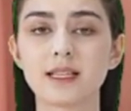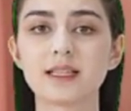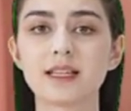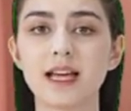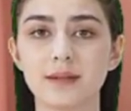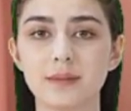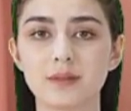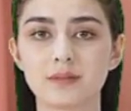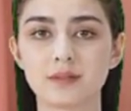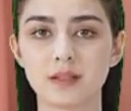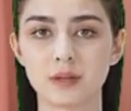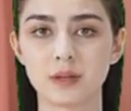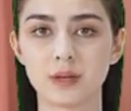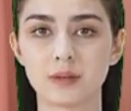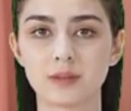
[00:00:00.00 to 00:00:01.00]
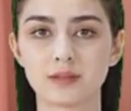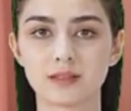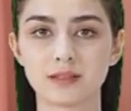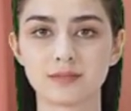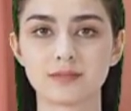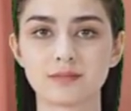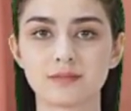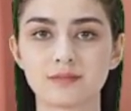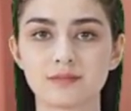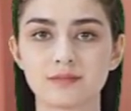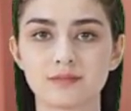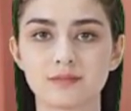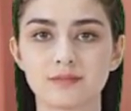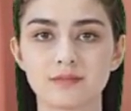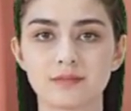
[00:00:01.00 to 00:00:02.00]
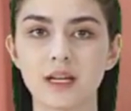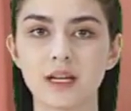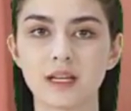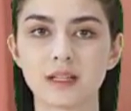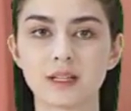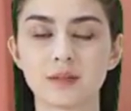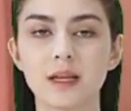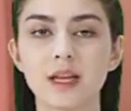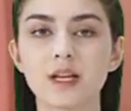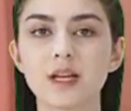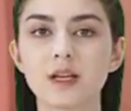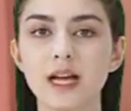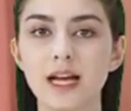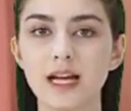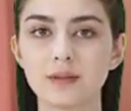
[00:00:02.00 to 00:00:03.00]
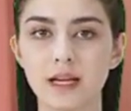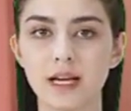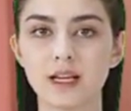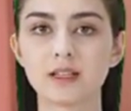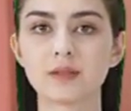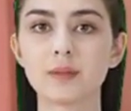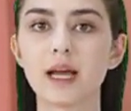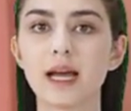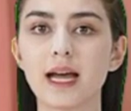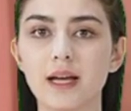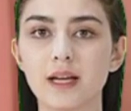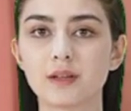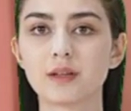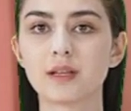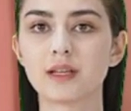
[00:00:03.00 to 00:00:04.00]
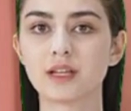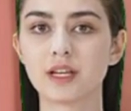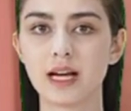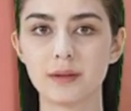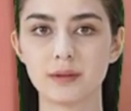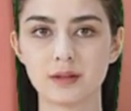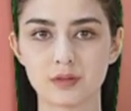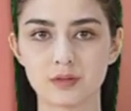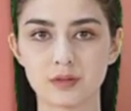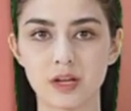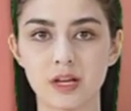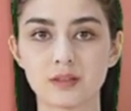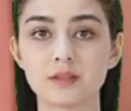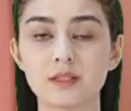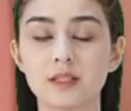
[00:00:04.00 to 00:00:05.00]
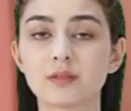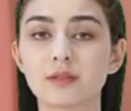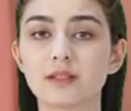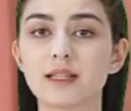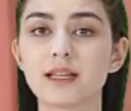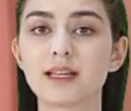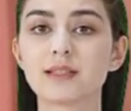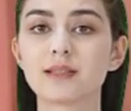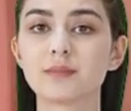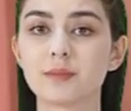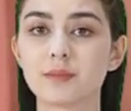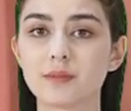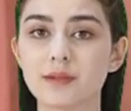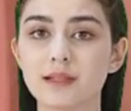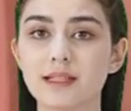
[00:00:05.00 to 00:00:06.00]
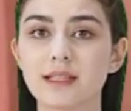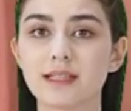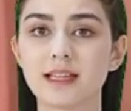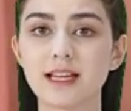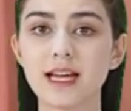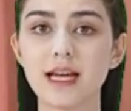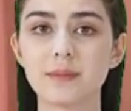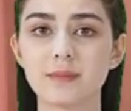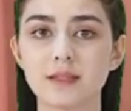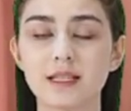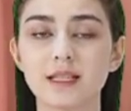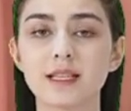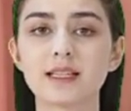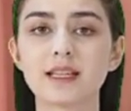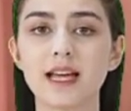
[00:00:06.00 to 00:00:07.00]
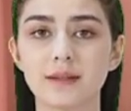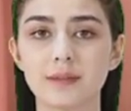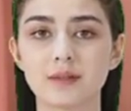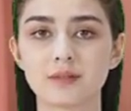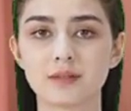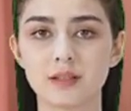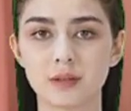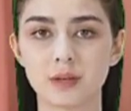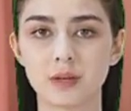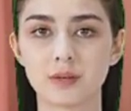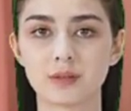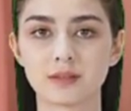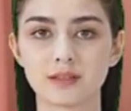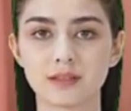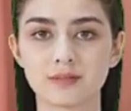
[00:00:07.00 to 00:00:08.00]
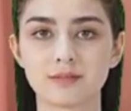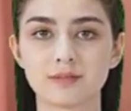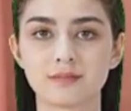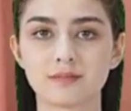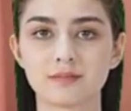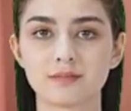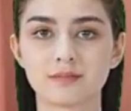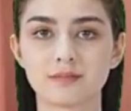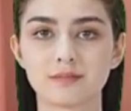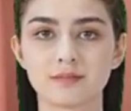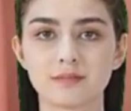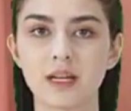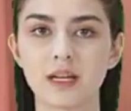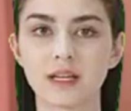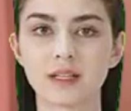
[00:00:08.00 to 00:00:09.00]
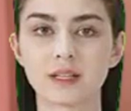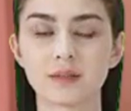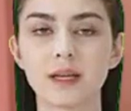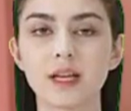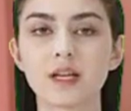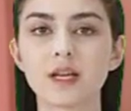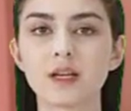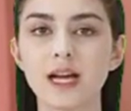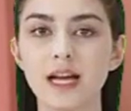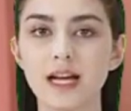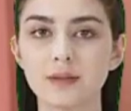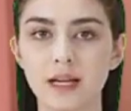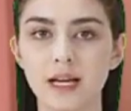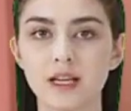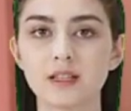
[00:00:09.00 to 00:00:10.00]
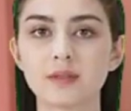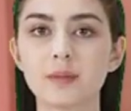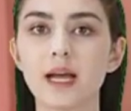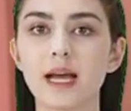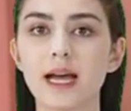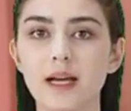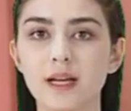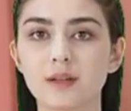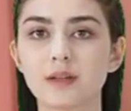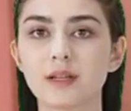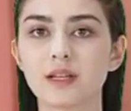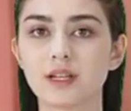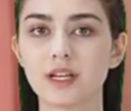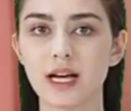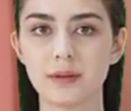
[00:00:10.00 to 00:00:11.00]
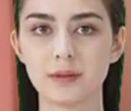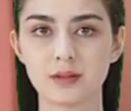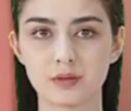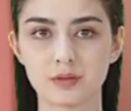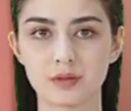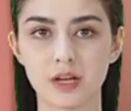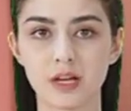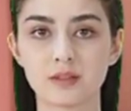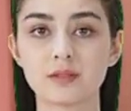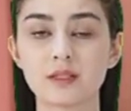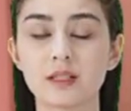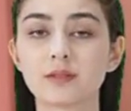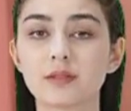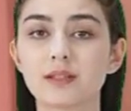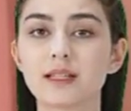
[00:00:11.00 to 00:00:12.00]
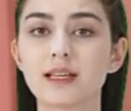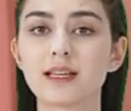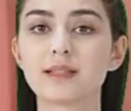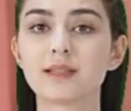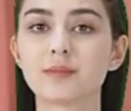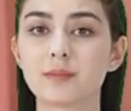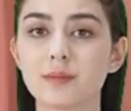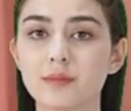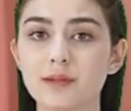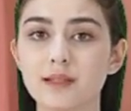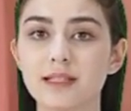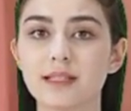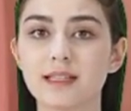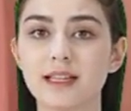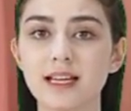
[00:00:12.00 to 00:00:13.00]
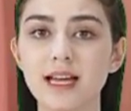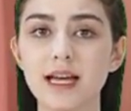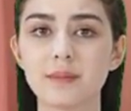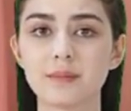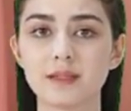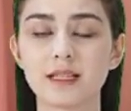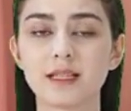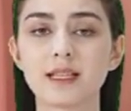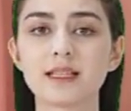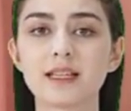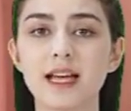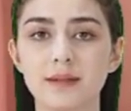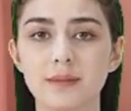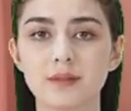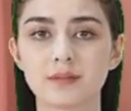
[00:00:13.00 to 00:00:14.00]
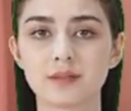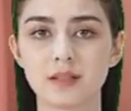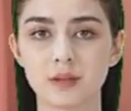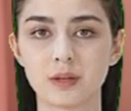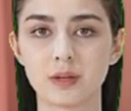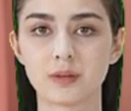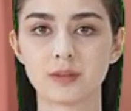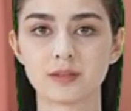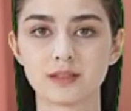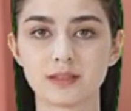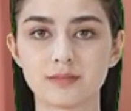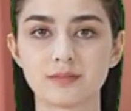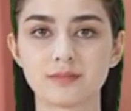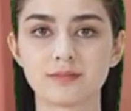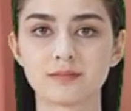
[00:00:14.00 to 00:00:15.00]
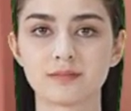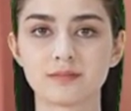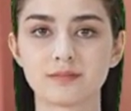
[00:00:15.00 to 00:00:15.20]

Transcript: Estrogen causes growth and repair of the lining of the uterus wall and inhibits production of FSH. When estrogen rises to a high enough level, it stimulates the release of LH from the pituitary gland, which causes ovulation, usually around day 14 of the cycle.